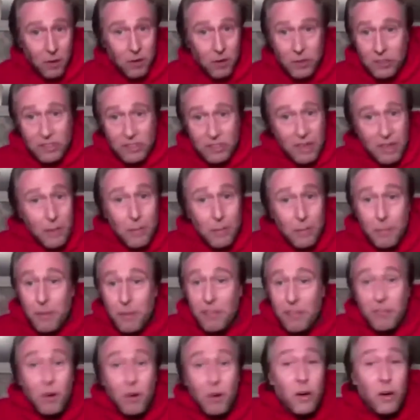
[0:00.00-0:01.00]
because it's happened
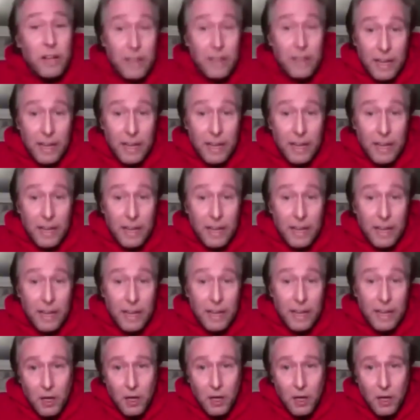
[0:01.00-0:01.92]
before in history,